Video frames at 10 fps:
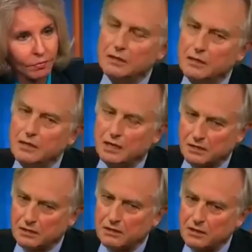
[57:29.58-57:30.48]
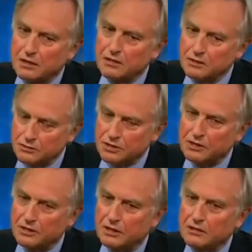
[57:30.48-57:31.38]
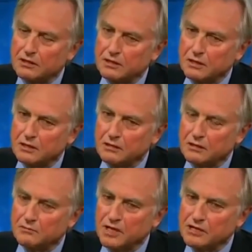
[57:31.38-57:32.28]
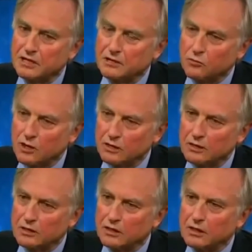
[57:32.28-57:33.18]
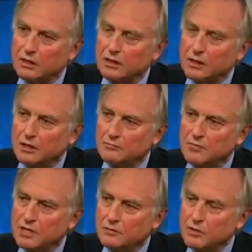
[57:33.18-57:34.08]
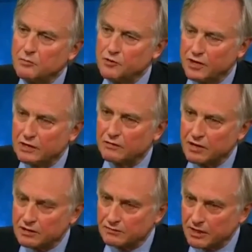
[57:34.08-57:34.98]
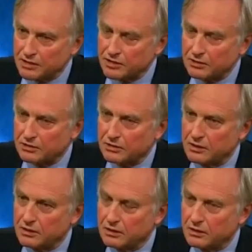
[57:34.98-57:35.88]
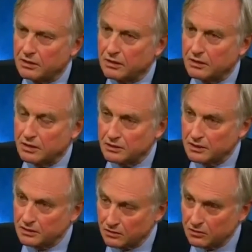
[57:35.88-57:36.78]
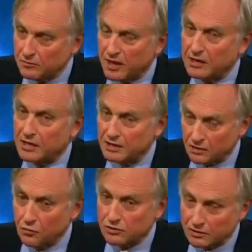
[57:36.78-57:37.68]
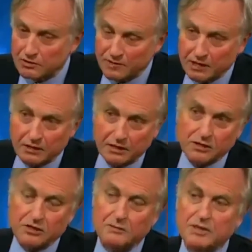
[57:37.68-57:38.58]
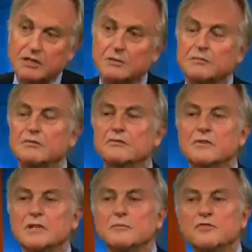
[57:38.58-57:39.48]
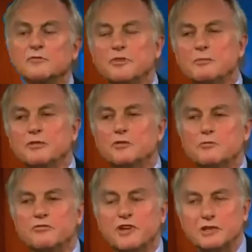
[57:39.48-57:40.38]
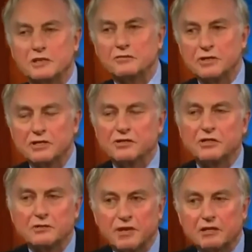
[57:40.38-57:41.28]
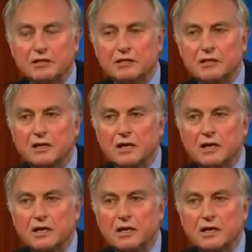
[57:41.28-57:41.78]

Yes, I think I do think that. Uh, it may take a while. Um, it's we're moving in the right direction in certainly in Europe and I think also in America actually. I mean the number of the number of people who profess no religion in America